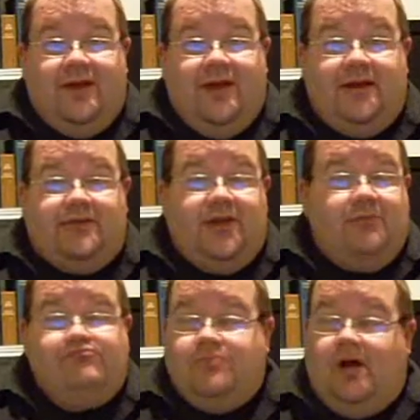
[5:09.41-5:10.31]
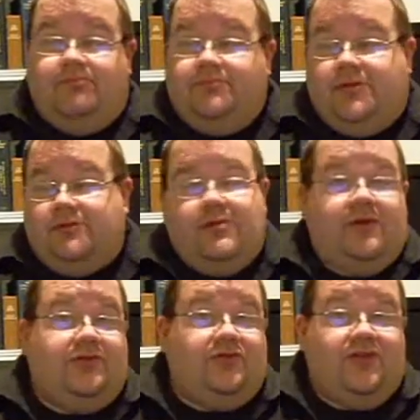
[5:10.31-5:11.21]
and they said, well, there's no
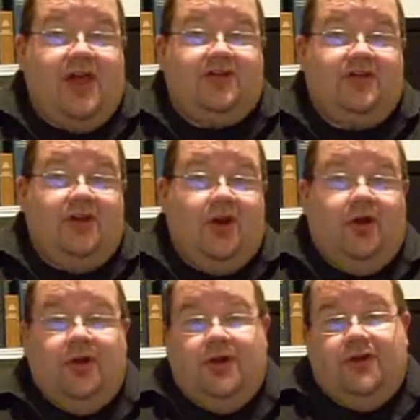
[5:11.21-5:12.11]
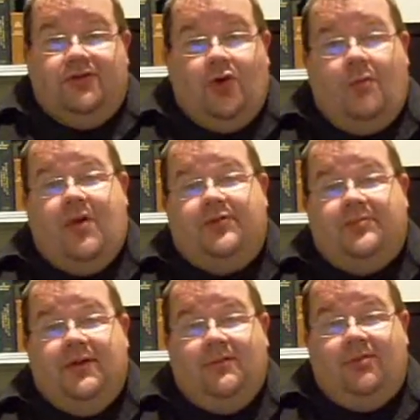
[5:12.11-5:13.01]
lesser sanction here, so it must
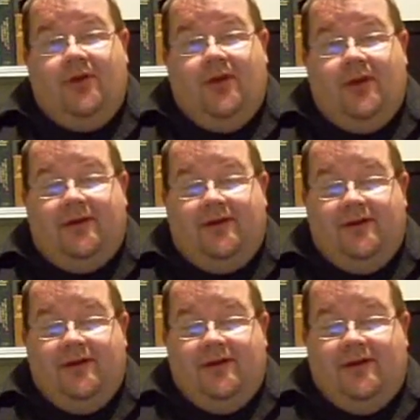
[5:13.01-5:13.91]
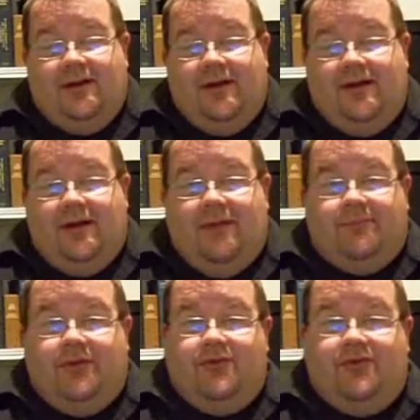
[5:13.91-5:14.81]
be employed. I'm
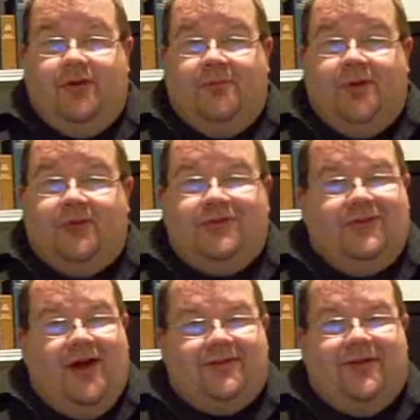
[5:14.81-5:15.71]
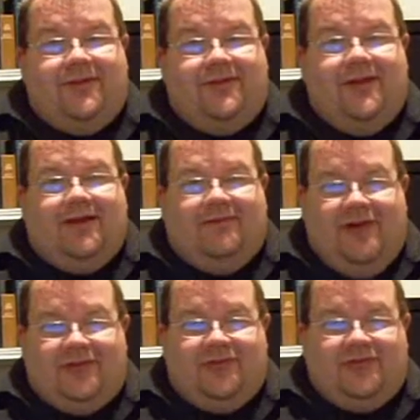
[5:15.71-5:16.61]
pretty sure most of you out there can think of
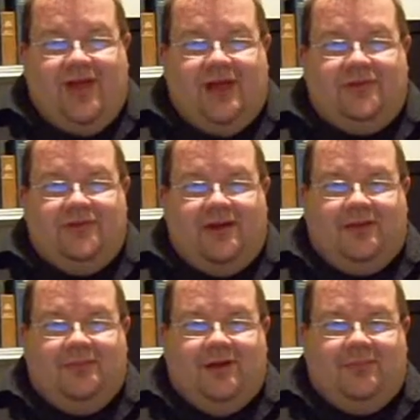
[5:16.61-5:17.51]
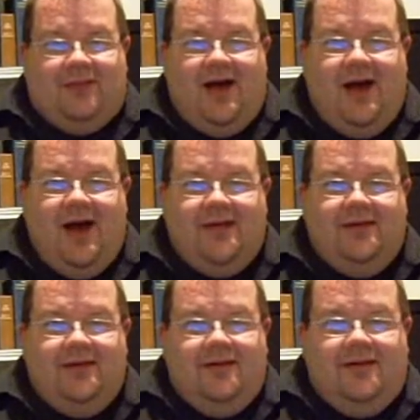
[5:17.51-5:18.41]
lesser sanctions that could be applied.
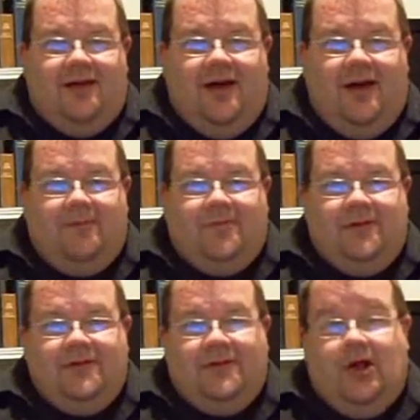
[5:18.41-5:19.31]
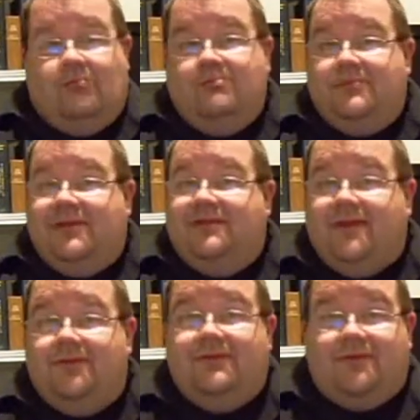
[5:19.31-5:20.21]
Uh, you know,
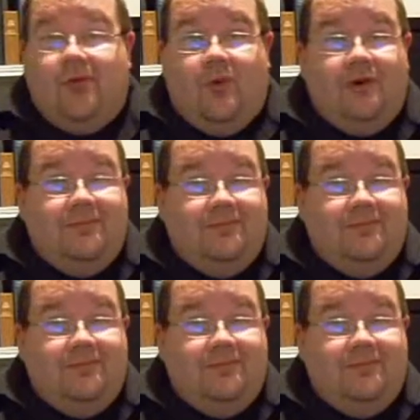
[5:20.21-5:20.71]
contempt of court,